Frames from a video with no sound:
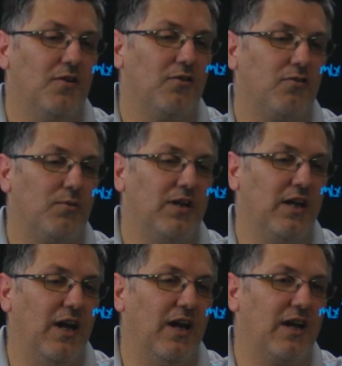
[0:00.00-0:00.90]

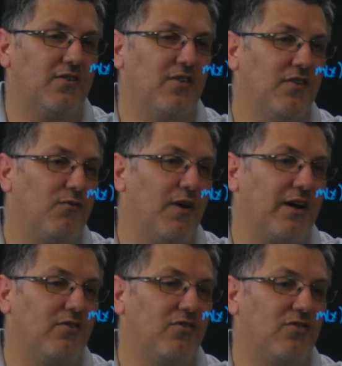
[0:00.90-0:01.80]
3x, and this
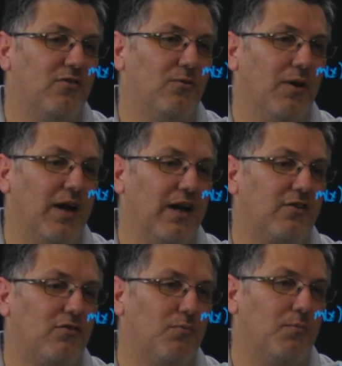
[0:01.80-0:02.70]
factors to
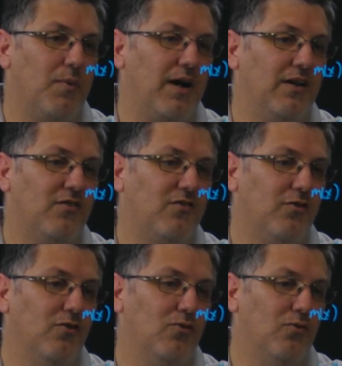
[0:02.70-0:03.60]
x minus
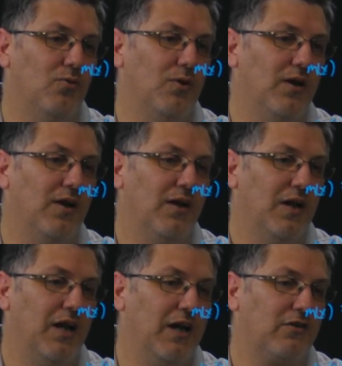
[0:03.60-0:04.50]
2,
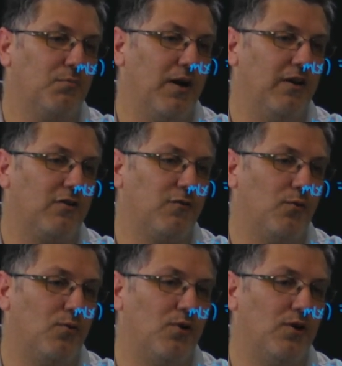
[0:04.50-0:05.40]
x minus
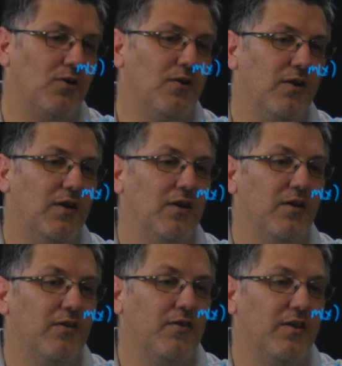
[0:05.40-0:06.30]
4.
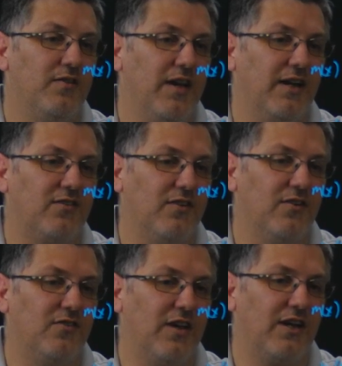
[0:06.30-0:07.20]
This x and
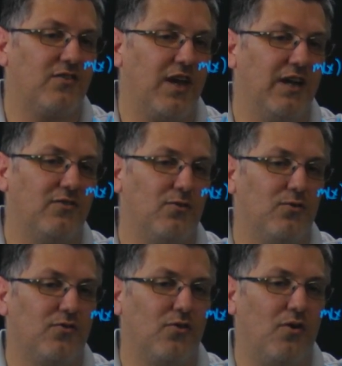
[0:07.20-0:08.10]
this x
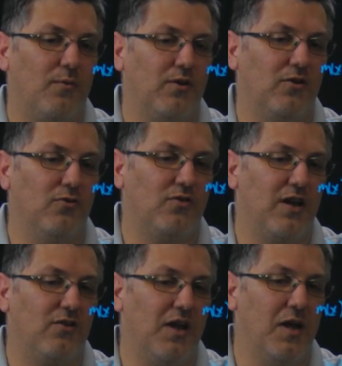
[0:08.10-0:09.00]
cancels, so I reduce
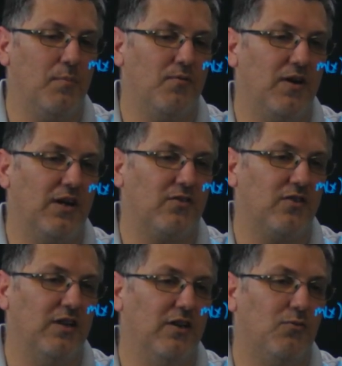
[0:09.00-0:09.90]
down to m of x
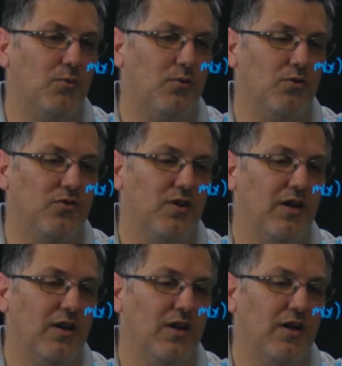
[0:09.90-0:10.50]
equals